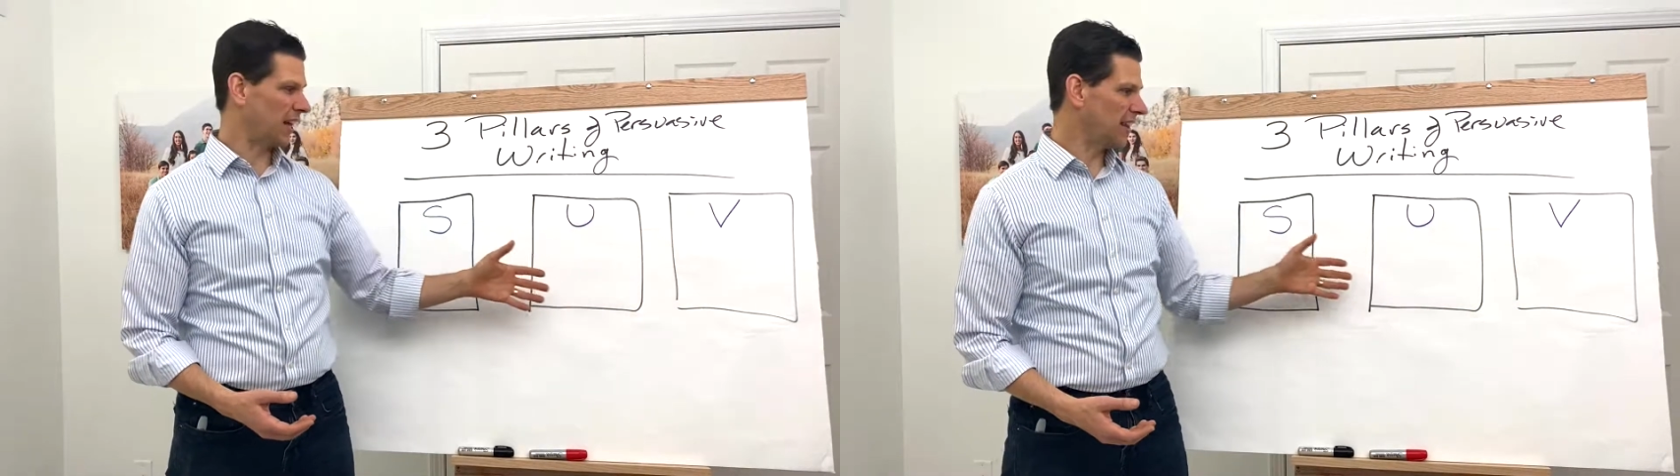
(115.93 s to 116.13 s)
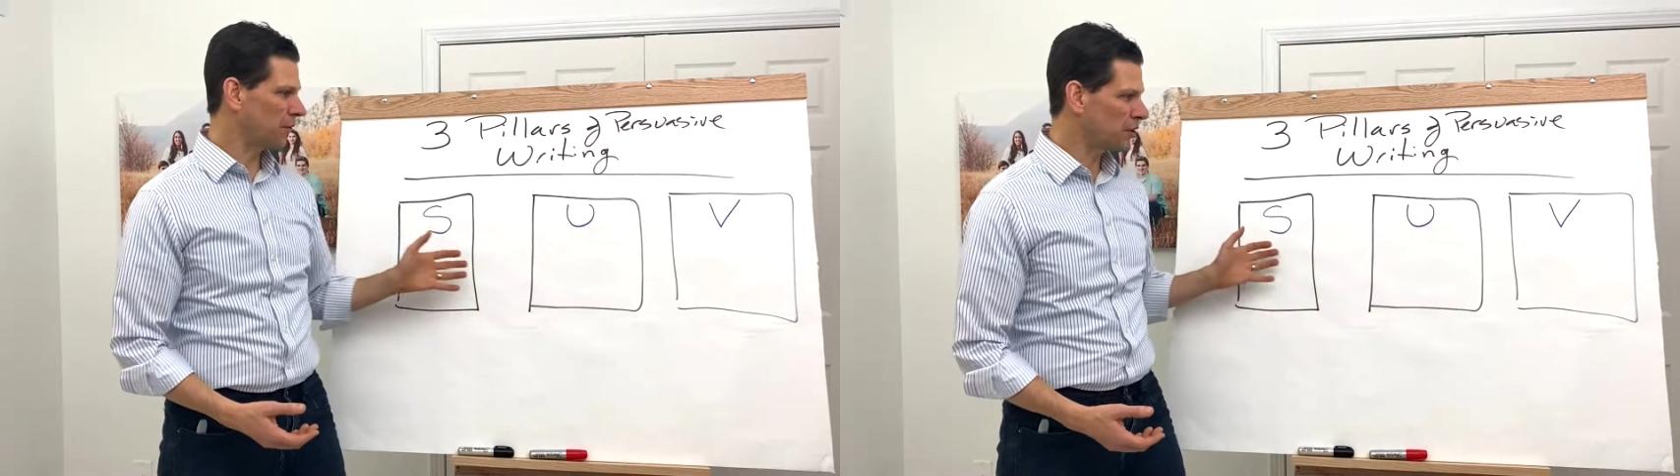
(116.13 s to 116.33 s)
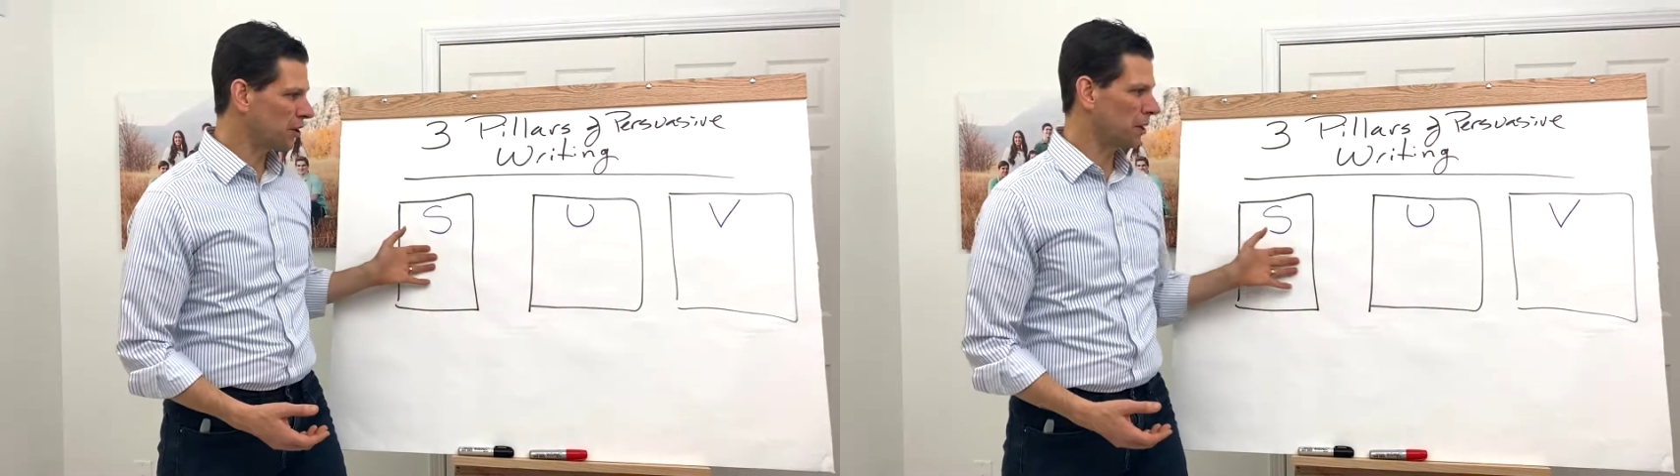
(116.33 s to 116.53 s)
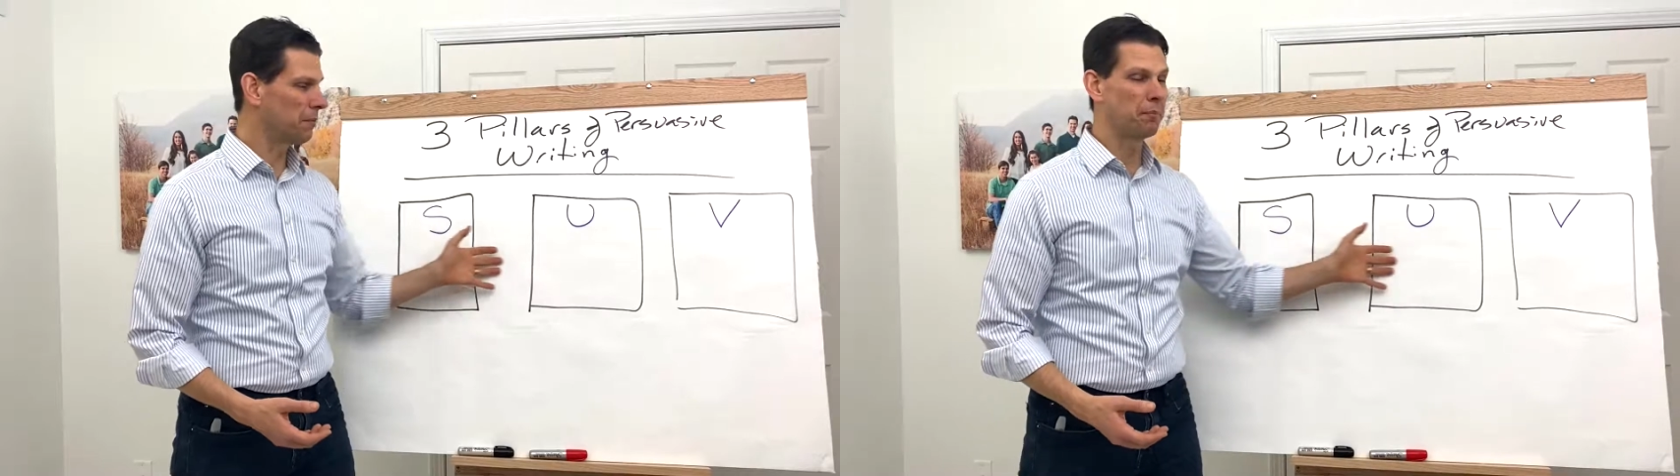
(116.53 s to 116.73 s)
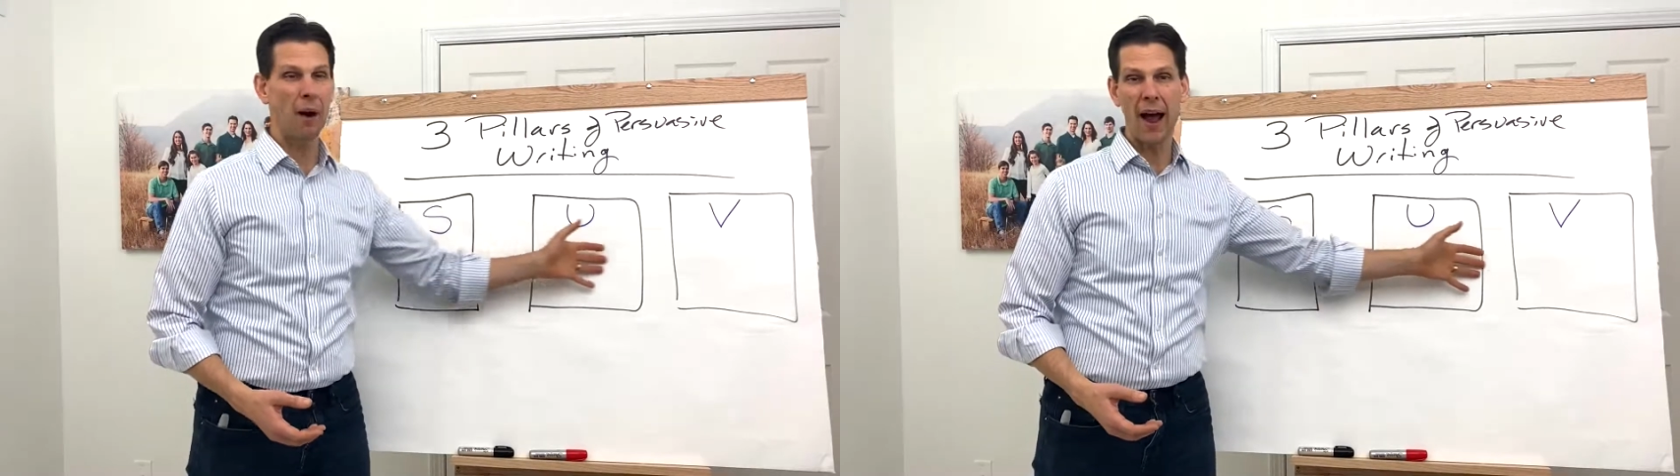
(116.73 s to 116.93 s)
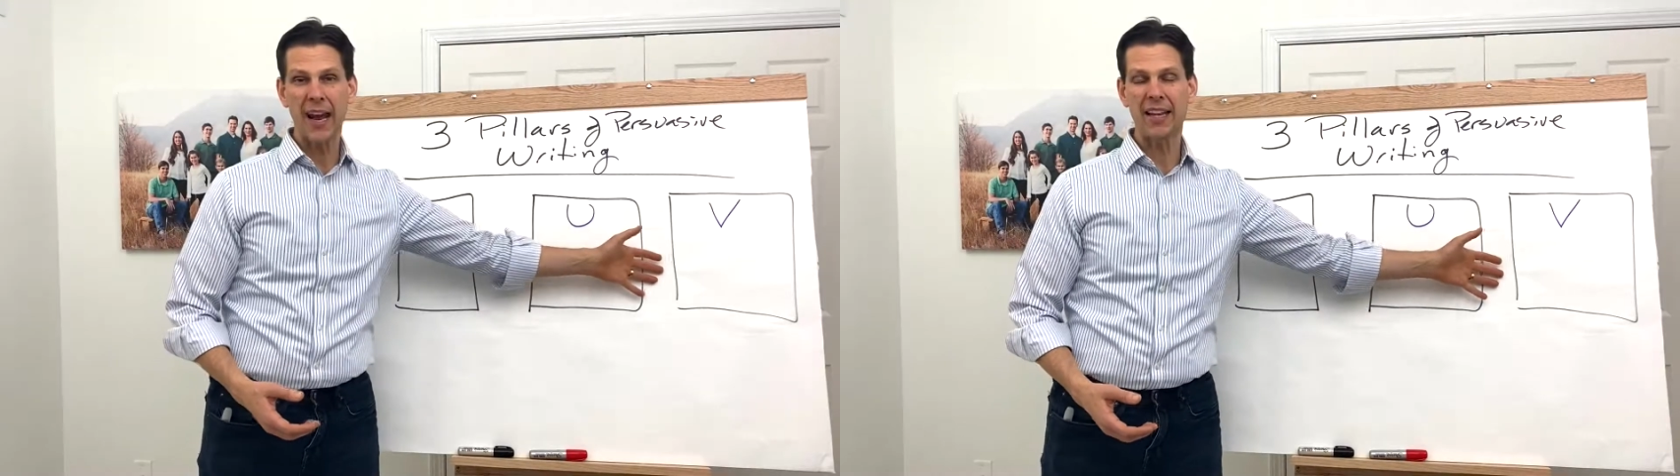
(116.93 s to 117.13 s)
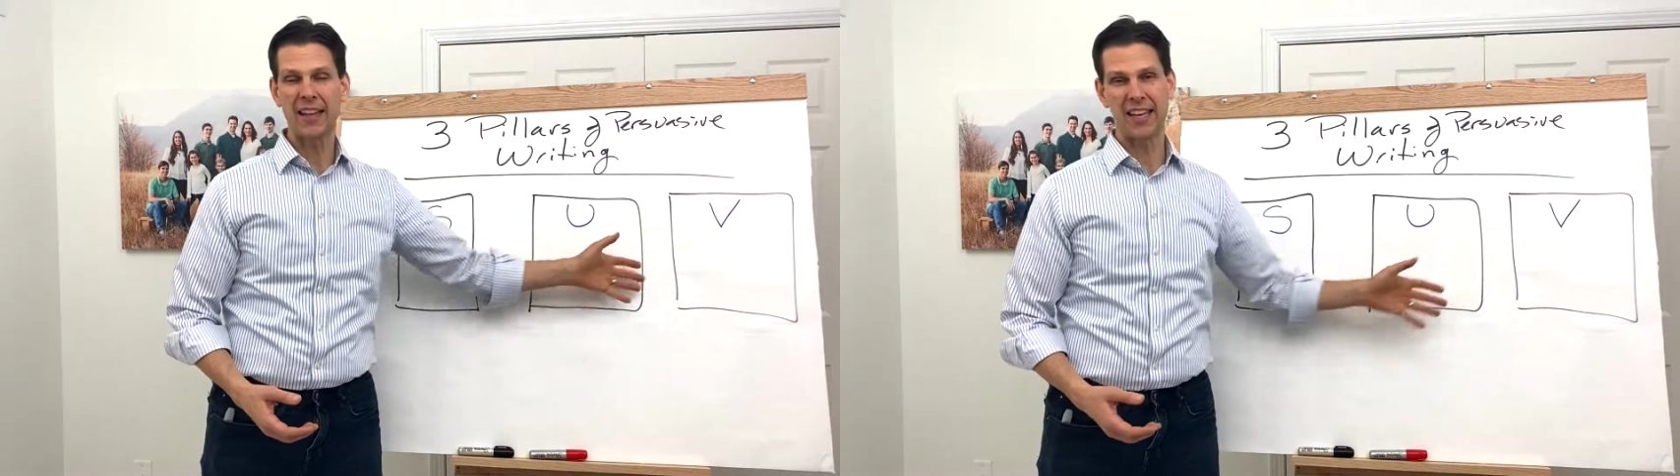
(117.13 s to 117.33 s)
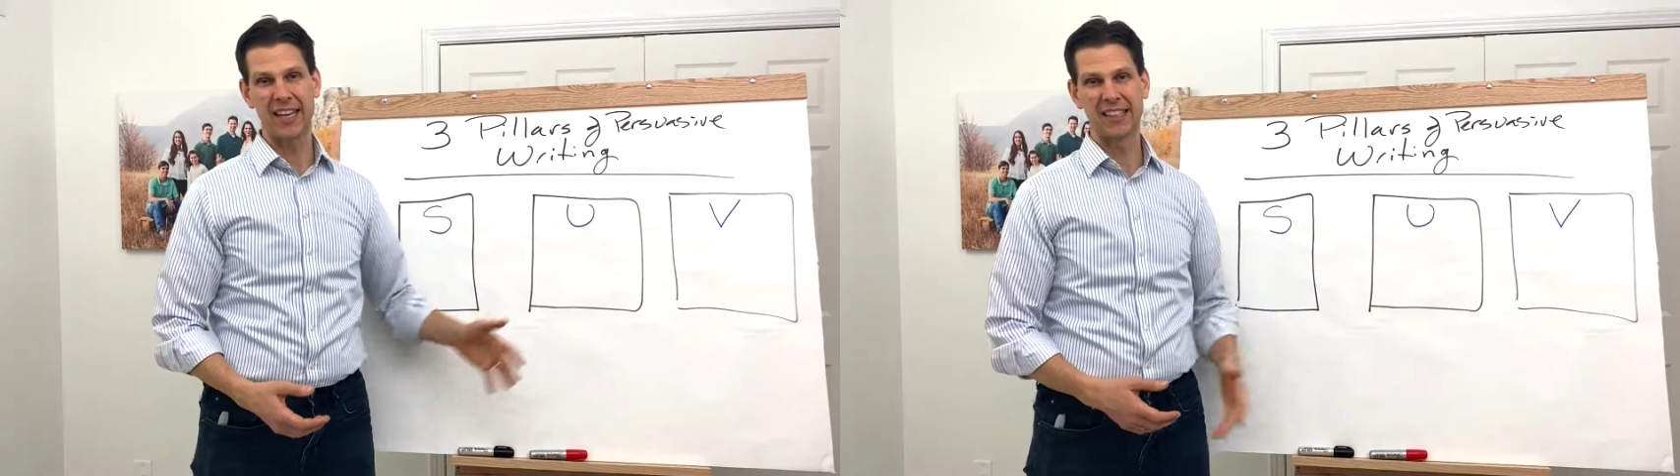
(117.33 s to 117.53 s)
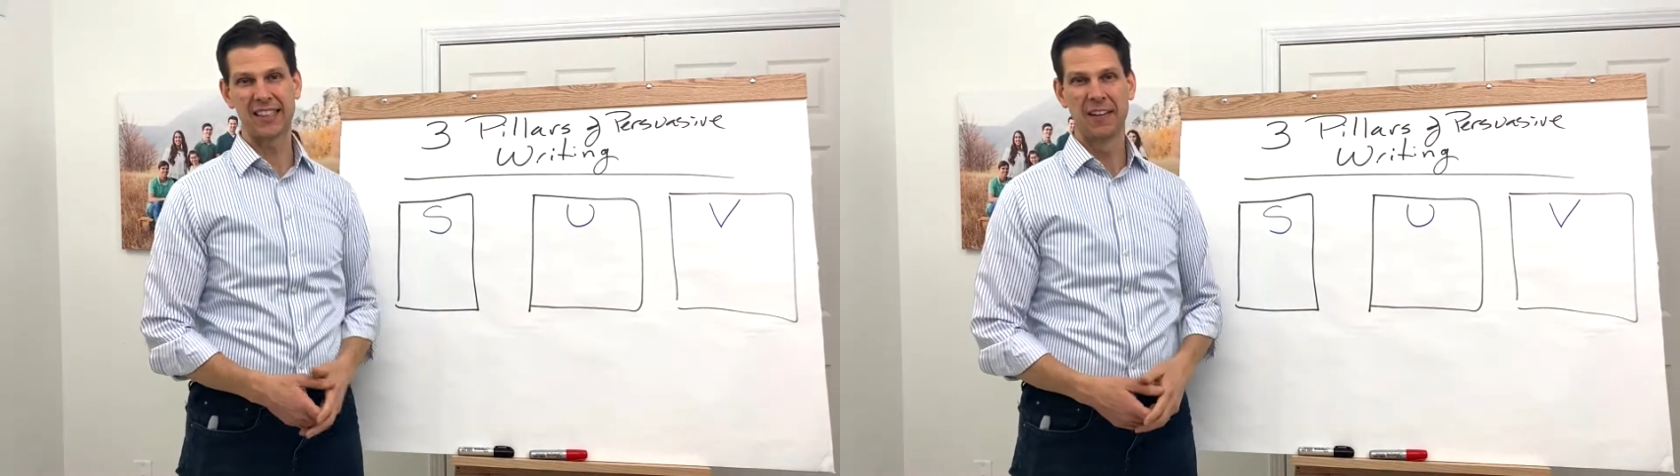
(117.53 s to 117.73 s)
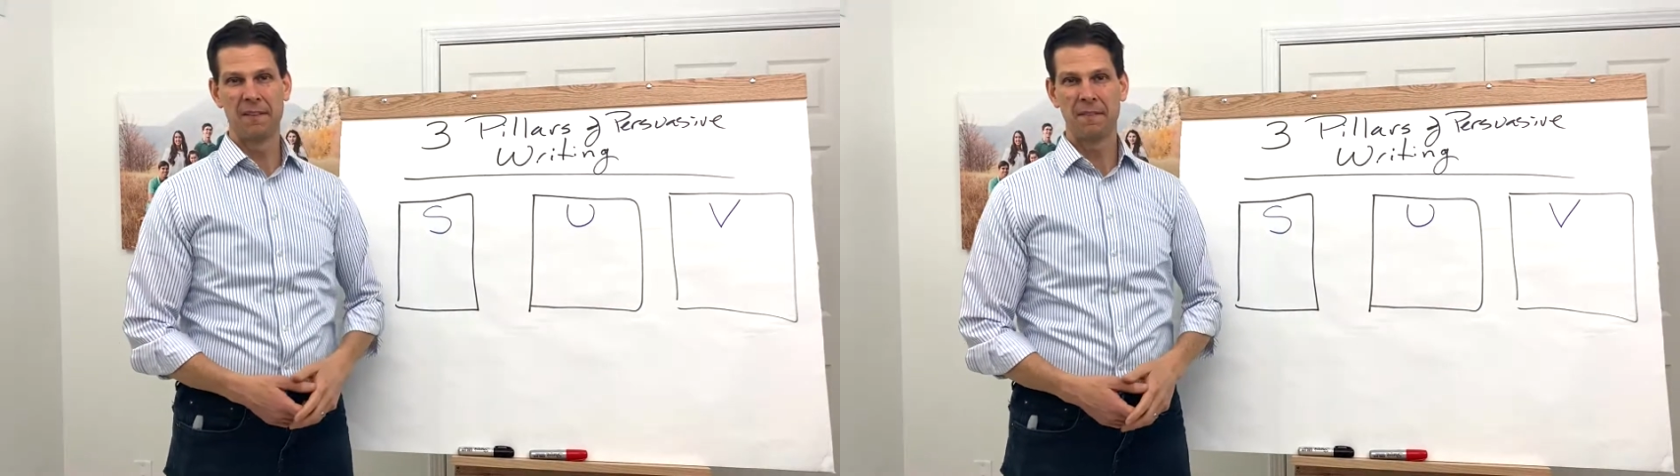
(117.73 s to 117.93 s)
And then when you combine these,